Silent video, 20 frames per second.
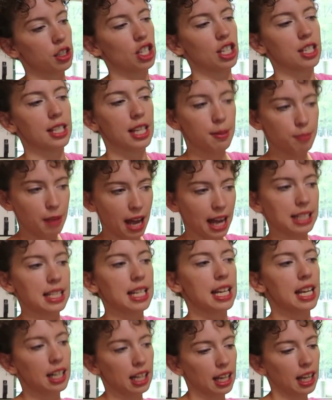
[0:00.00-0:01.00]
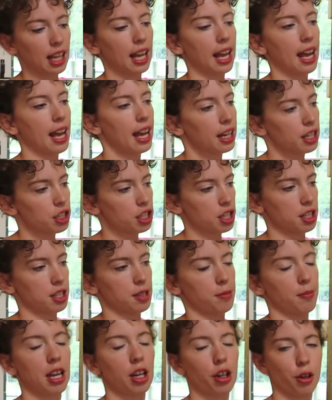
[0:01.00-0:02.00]
She's back to eating again,
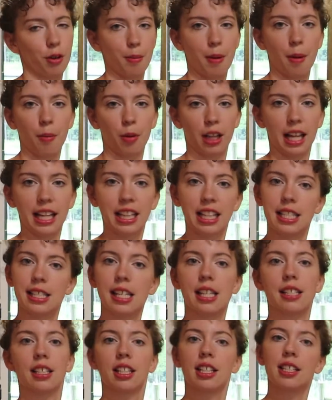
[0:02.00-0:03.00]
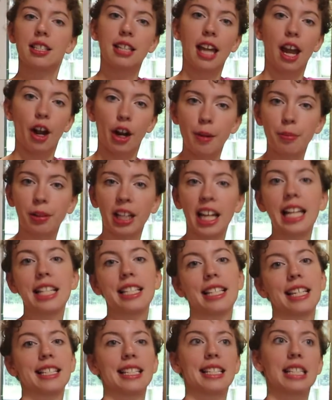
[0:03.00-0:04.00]
just to make her remember, like, this isn't a scary
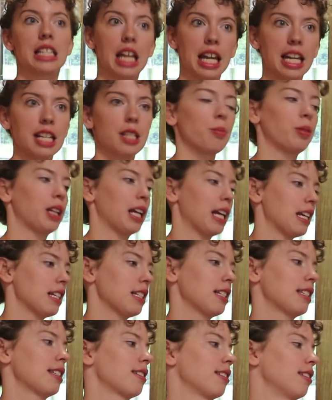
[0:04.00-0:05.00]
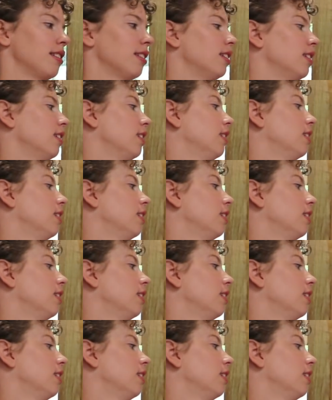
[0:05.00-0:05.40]
place, this is a nice place.